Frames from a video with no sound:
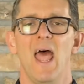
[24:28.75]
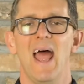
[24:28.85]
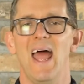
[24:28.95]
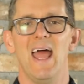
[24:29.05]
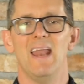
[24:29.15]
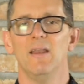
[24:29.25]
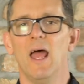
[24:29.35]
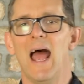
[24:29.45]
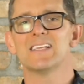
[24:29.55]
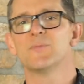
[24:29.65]
And
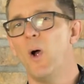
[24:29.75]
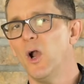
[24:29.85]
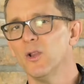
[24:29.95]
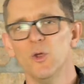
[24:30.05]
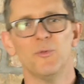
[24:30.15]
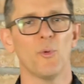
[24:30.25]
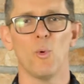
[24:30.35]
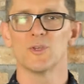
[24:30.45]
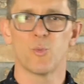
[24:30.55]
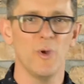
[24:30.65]
as Martin Luther
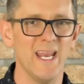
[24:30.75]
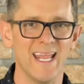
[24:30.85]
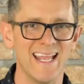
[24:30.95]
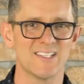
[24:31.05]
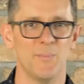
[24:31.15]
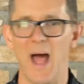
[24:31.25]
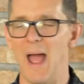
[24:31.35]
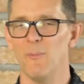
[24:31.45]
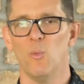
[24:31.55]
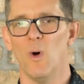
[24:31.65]
was reading his
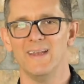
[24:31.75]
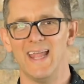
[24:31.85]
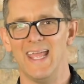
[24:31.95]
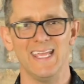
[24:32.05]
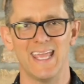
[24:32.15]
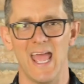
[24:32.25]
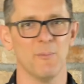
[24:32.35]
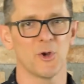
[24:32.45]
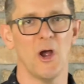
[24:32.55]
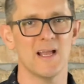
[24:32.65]
Bible, one day he
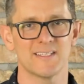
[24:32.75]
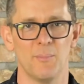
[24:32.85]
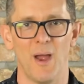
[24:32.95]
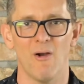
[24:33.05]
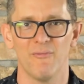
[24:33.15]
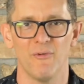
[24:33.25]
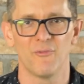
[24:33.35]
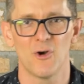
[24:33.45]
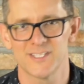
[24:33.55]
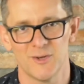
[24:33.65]
came across a powerful
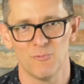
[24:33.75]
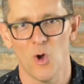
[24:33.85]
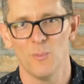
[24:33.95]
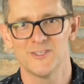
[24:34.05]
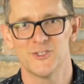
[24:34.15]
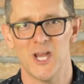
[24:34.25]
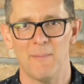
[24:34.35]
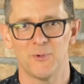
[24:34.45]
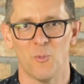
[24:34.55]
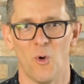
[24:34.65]
verse in Romans
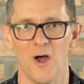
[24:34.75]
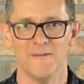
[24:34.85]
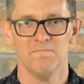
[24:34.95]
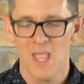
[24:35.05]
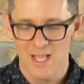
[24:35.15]
chapter 1.